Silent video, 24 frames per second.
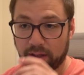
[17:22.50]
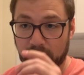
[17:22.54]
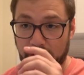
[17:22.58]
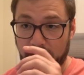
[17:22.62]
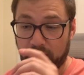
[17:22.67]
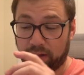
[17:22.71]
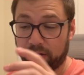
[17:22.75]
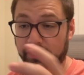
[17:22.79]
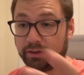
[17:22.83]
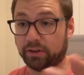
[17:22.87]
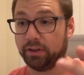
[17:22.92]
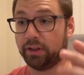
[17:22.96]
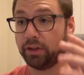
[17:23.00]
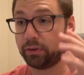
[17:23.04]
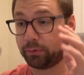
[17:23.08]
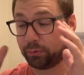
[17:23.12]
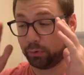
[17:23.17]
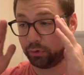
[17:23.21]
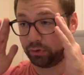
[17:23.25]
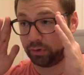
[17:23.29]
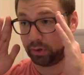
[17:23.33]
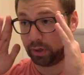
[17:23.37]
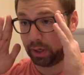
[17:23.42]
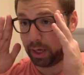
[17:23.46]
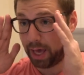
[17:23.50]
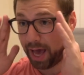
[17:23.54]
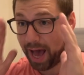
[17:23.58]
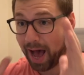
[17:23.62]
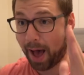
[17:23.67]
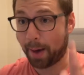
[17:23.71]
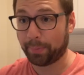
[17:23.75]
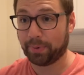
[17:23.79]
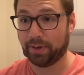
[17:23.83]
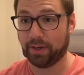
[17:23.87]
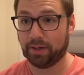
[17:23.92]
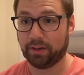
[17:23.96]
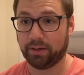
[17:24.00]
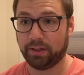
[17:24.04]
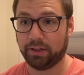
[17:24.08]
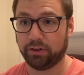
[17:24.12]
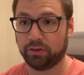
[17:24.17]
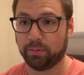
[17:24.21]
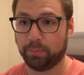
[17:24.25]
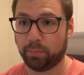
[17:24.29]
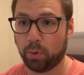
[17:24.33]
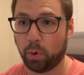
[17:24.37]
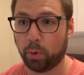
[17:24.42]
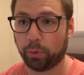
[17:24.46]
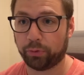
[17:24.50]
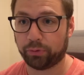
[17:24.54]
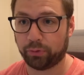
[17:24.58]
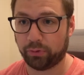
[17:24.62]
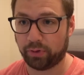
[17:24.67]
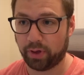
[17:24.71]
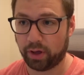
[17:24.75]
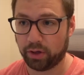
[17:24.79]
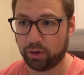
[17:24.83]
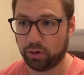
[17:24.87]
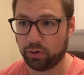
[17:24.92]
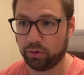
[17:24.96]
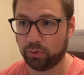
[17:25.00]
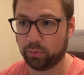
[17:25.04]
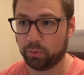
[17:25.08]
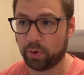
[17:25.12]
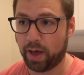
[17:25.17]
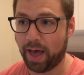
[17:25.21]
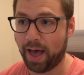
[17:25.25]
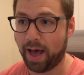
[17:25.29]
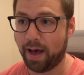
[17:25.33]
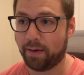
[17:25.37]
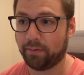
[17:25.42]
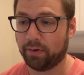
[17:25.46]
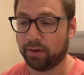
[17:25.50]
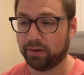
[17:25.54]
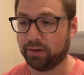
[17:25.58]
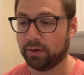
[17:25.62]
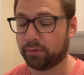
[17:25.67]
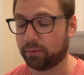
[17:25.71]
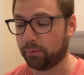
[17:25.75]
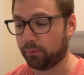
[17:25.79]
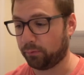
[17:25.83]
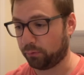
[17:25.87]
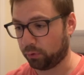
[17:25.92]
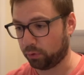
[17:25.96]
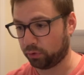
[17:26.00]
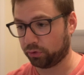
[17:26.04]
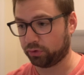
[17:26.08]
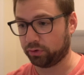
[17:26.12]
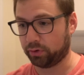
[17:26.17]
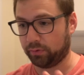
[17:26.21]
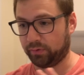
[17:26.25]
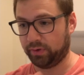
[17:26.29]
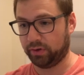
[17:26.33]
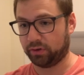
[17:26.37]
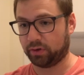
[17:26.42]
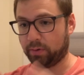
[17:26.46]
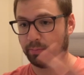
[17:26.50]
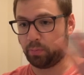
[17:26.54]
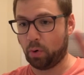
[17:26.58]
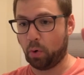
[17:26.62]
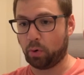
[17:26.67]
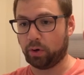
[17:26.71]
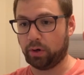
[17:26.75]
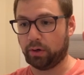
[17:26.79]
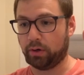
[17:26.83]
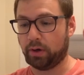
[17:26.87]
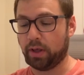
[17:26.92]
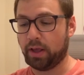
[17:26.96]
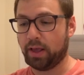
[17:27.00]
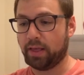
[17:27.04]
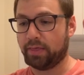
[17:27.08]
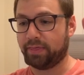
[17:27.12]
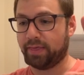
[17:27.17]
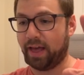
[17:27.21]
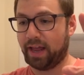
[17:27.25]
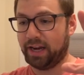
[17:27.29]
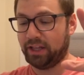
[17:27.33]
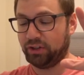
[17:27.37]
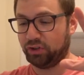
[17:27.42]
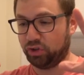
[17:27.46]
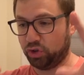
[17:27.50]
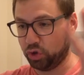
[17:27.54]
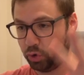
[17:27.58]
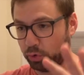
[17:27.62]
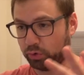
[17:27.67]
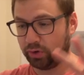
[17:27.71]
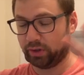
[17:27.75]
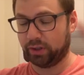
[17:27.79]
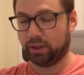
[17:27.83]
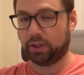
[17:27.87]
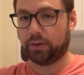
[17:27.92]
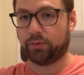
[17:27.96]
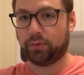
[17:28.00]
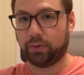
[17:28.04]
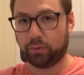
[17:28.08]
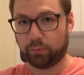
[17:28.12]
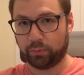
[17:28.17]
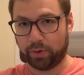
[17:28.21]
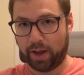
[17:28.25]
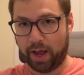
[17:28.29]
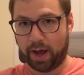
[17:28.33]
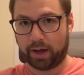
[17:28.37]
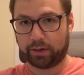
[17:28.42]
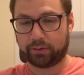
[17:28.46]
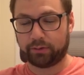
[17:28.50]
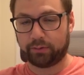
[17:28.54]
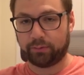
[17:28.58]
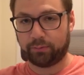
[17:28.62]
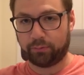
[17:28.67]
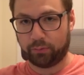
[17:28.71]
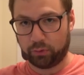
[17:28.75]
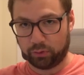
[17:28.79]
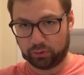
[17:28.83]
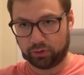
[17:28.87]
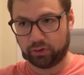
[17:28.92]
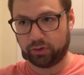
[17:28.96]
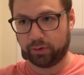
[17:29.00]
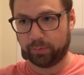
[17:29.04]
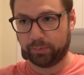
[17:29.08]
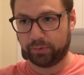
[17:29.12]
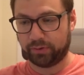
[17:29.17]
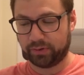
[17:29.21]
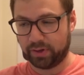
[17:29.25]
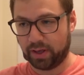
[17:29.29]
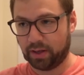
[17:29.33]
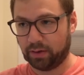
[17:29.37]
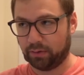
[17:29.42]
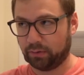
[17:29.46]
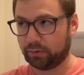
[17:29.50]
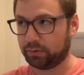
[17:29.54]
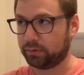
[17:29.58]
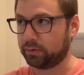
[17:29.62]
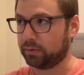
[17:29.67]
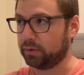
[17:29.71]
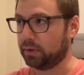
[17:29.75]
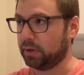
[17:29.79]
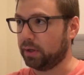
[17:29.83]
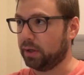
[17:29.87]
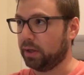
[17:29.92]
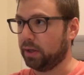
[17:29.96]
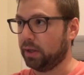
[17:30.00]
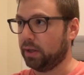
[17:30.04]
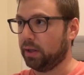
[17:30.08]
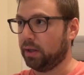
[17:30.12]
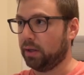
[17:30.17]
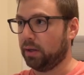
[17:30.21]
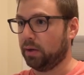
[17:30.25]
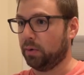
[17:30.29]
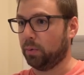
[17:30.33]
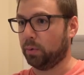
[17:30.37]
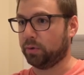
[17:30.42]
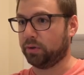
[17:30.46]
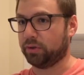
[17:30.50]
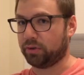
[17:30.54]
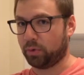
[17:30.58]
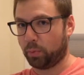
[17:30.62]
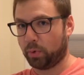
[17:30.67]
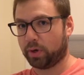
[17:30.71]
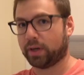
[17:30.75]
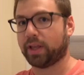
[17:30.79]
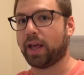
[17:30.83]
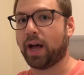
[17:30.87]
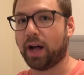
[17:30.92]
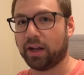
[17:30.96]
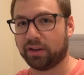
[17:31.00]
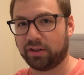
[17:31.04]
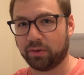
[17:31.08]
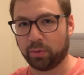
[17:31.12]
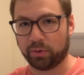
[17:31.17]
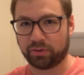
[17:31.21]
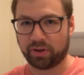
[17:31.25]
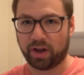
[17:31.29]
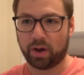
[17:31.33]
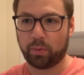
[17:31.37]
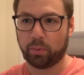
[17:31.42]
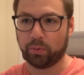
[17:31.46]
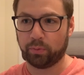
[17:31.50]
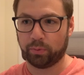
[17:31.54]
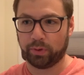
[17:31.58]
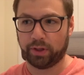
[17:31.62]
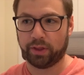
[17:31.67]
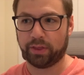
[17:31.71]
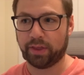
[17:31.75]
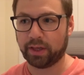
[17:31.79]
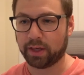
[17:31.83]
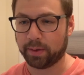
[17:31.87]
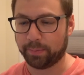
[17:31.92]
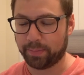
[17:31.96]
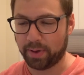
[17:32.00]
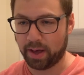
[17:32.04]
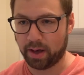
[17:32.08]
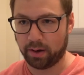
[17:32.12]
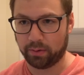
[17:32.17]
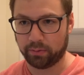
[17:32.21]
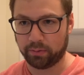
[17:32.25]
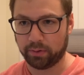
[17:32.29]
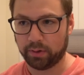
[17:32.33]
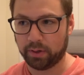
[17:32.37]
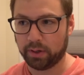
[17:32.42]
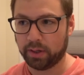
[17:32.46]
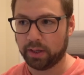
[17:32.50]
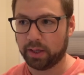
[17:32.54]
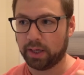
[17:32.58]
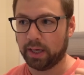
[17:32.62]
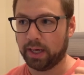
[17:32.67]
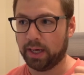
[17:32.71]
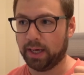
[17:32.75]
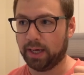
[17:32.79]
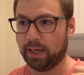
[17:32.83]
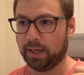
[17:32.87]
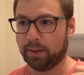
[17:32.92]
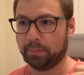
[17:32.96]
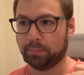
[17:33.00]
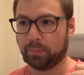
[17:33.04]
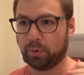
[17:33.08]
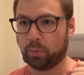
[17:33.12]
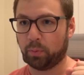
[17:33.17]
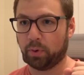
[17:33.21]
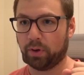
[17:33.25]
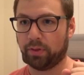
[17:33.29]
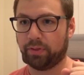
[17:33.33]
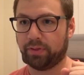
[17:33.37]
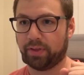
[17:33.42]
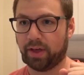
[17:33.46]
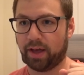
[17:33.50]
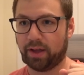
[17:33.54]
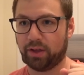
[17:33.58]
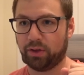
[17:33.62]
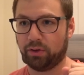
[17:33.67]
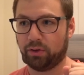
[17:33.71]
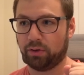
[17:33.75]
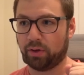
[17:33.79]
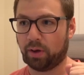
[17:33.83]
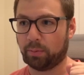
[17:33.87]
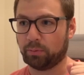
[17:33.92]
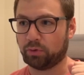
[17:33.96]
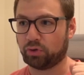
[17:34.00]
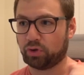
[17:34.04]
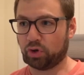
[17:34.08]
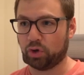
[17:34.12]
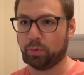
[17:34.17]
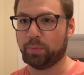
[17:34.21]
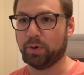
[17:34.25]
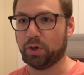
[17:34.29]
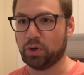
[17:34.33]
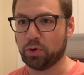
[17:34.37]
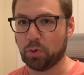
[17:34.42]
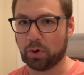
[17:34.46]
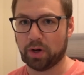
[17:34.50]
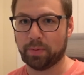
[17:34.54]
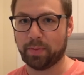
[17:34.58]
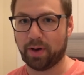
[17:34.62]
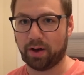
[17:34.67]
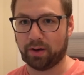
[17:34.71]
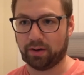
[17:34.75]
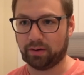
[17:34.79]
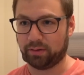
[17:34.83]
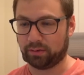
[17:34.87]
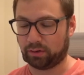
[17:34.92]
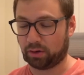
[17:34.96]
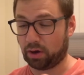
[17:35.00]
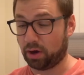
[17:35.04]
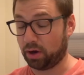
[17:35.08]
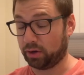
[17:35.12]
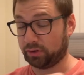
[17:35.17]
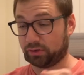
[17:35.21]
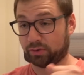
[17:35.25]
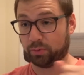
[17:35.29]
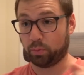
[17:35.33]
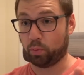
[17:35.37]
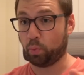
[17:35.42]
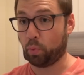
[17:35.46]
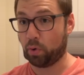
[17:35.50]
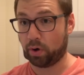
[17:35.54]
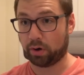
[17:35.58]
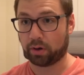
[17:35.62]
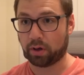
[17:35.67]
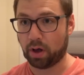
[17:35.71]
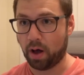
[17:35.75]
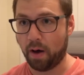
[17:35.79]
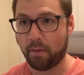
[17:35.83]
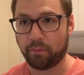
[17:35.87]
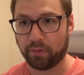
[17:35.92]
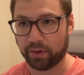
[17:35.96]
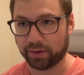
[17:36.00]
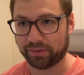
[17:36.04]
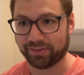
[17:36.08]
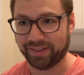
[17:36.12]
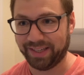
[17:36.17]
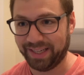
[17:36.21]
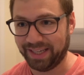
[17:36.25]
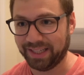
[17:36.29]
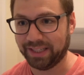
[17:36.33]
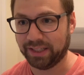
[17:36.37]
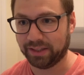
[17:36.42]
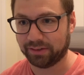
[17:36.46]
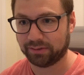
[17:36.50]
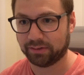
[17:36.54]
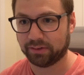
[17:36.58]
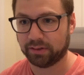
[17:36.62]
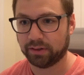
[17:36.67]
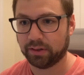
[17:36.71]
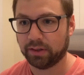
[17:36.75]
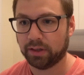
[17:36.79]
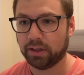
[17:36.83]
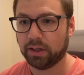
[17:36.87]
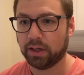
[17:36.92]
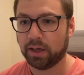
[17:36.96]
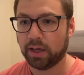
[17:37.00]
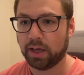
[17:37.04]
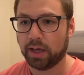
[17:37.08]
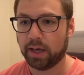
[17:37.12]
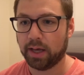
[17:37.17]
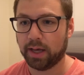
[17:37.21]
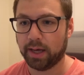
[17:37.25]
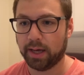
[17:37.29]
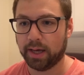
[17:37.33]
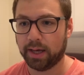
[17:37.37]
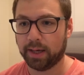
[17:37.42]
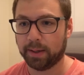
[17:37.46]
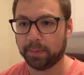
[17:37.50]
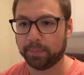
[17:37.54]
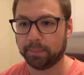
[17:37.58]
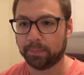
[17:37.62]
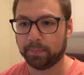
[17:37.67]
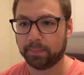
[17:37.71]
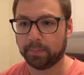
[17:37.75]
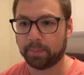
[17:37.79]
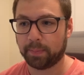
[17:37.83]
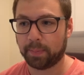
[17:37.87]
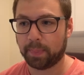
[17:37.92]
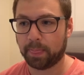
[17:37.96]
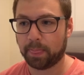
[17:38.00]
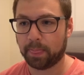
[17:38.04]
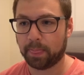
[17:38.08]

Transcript: at least in this version, copy it into both so that you have a different version of each component that is using the different React versions themselves which is a weird gotcha, which I wouldn't really think about, um, but one that I'm sure you'd be annoyed about and cause some weird conflicts in it. Um,